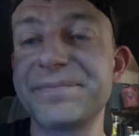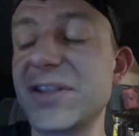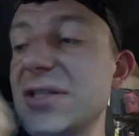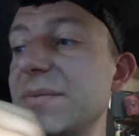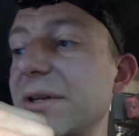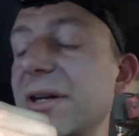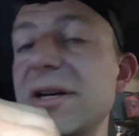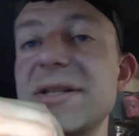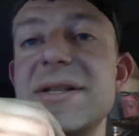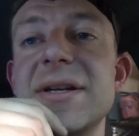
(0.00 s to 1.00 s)
just
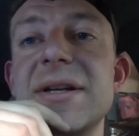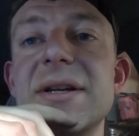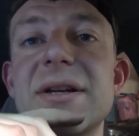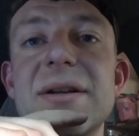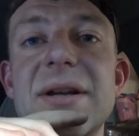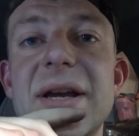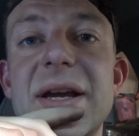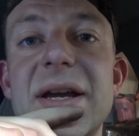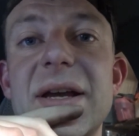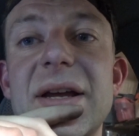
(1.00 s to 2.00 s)
because
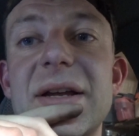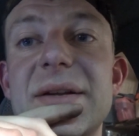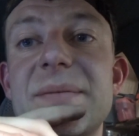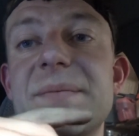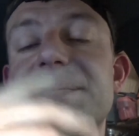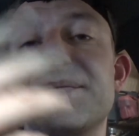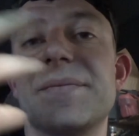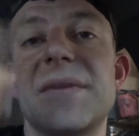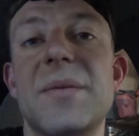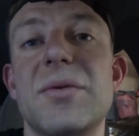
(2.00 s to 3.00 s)
and
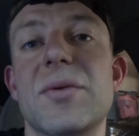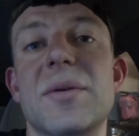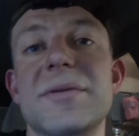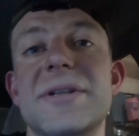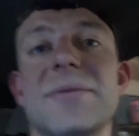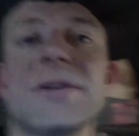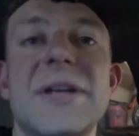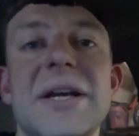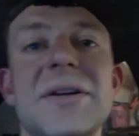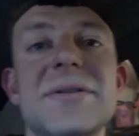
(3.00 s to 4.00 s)
I mean we're almost done with the
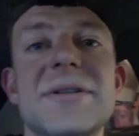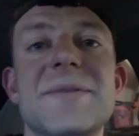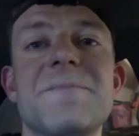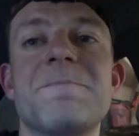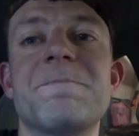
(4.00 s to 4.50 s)
diagnosis.